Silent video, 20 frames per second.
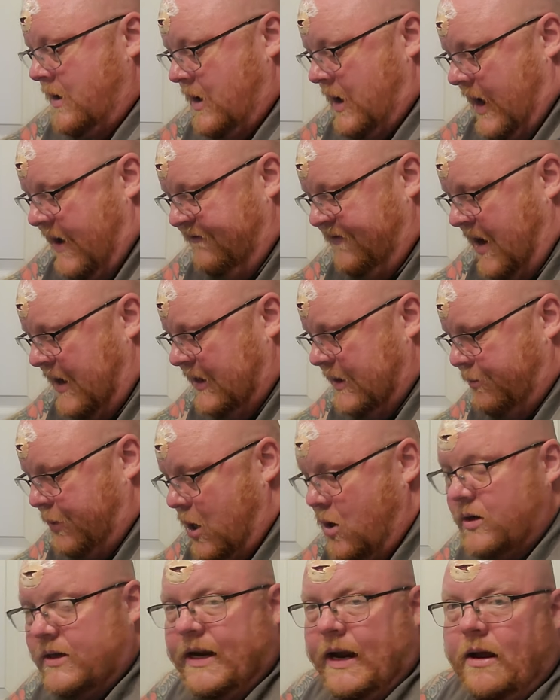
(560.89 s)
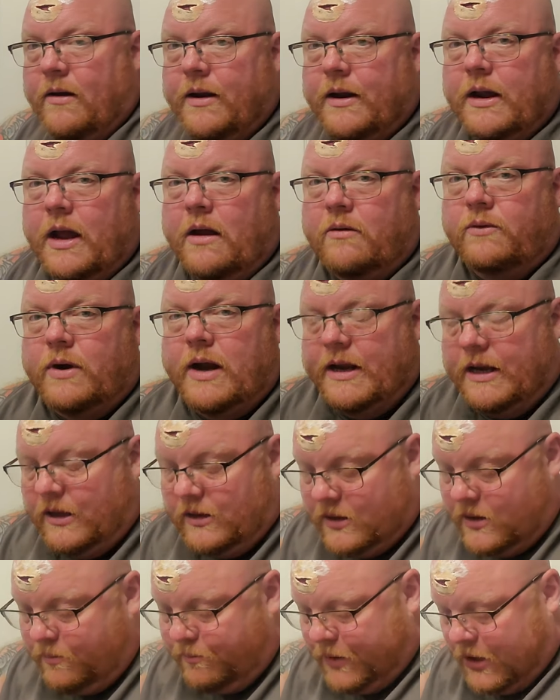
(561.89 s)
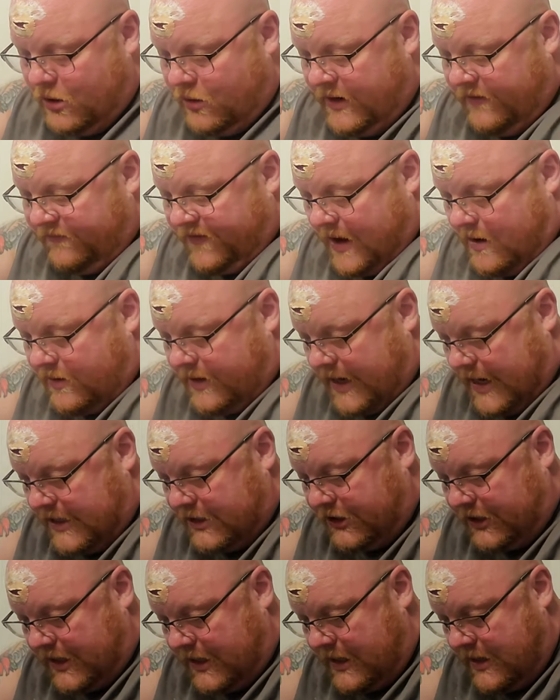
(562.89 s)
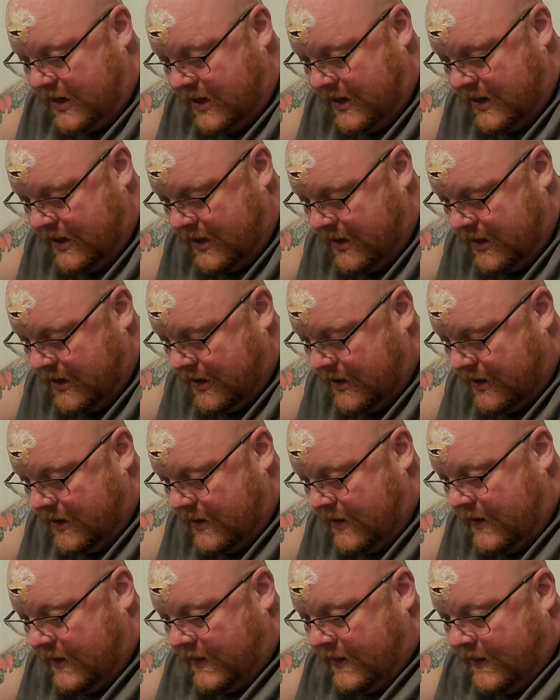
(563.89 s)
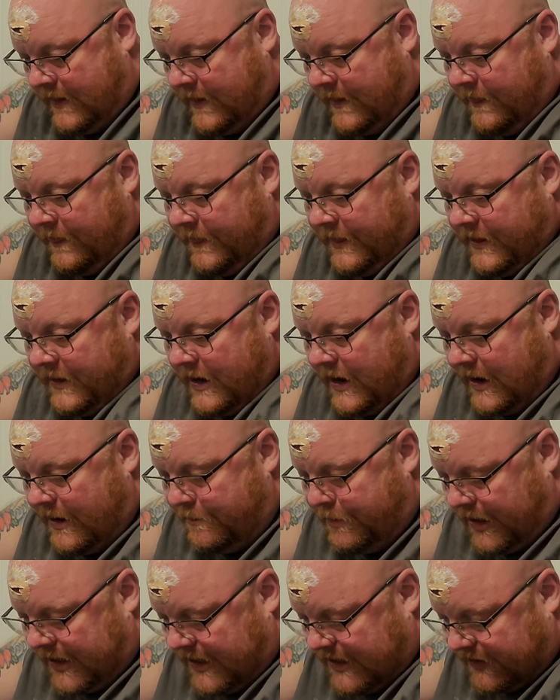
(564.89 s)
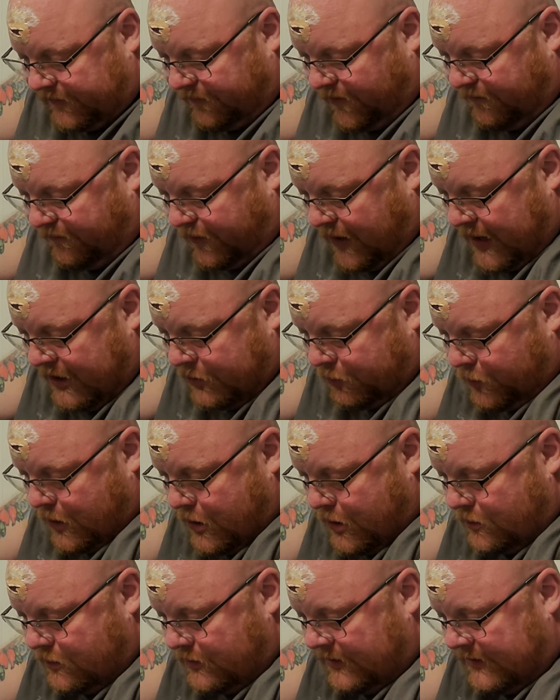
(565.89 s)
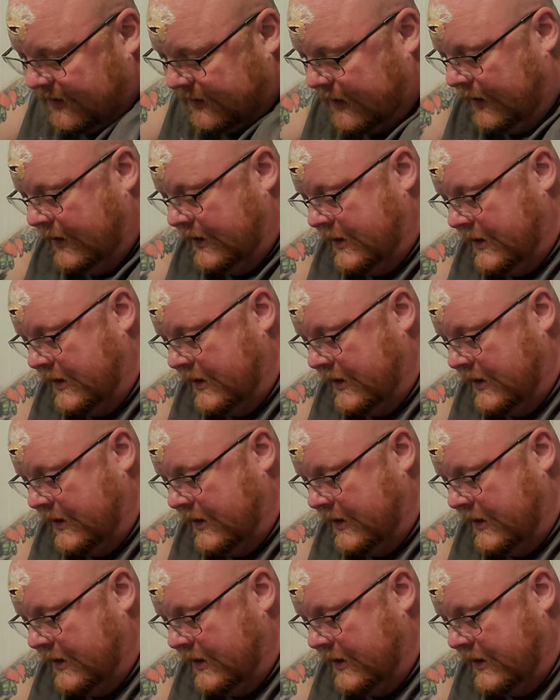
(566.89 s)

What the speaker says: I finally broke down and got regular beauty foundation because for fresh wounds,